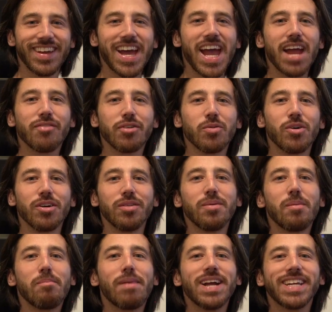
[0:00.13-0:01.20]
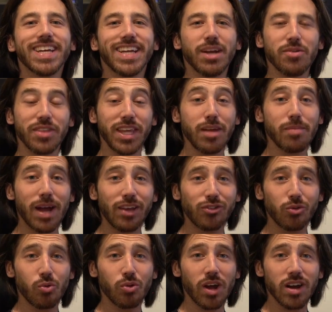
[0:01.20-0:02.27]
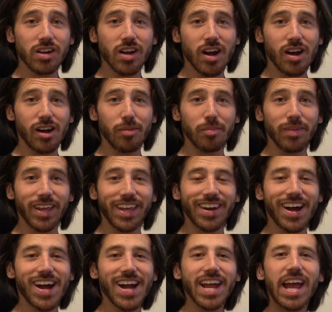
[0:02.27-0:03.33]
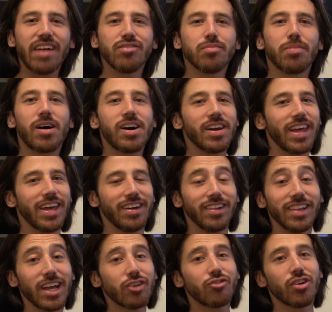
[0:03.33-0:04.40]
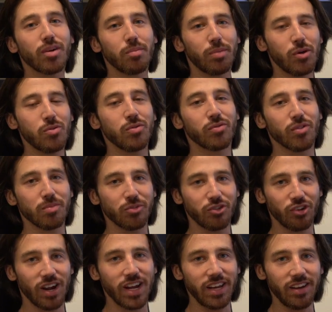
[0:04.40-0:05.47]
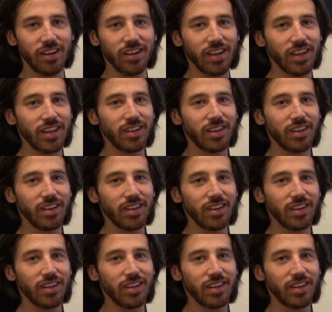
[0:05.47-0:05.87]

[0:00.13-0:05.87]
Hey everyone, Micah here with e bike school dot com, and I have bought an electric boat from China.